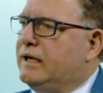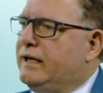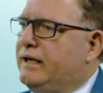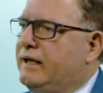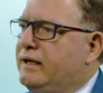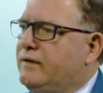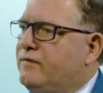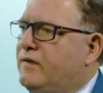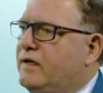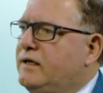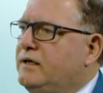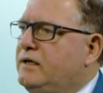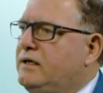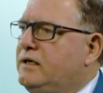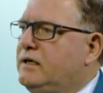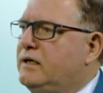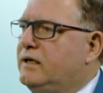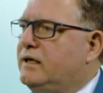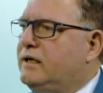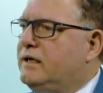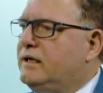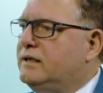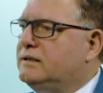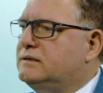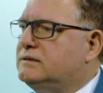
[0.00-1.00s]
And then he
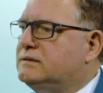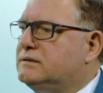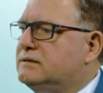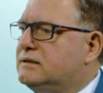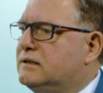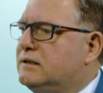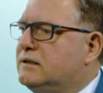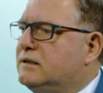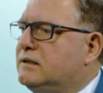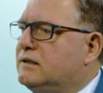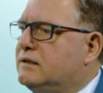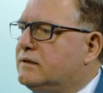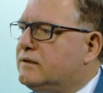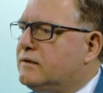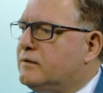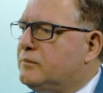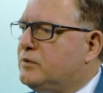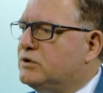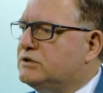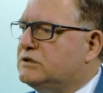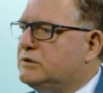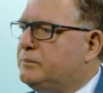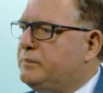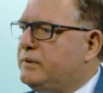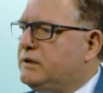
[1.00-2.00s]
has the
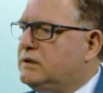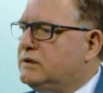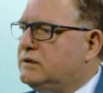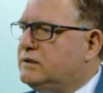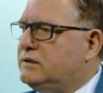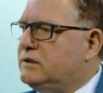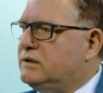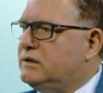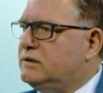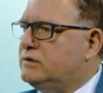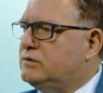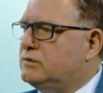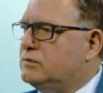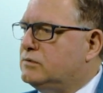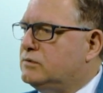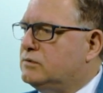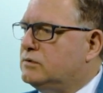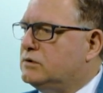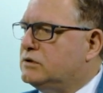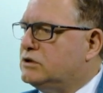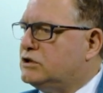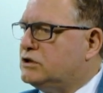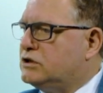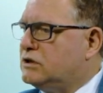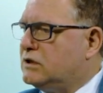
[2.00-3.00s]
possibility
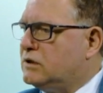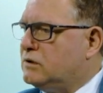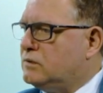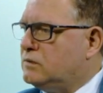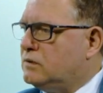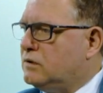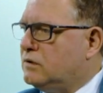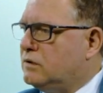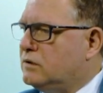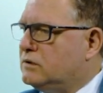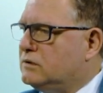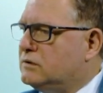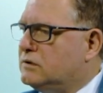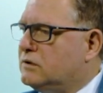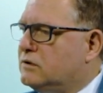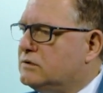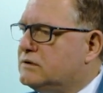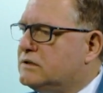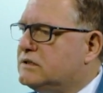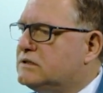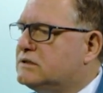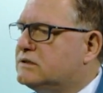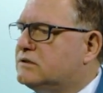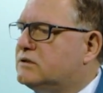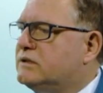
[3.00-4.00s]
to show on
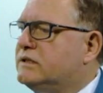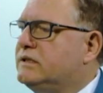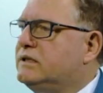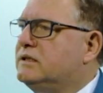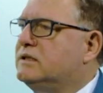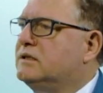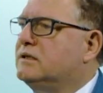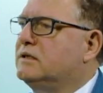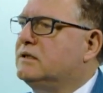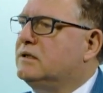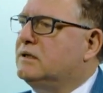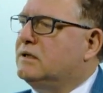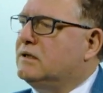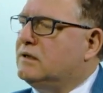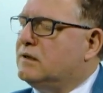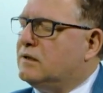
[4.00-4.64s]
the screen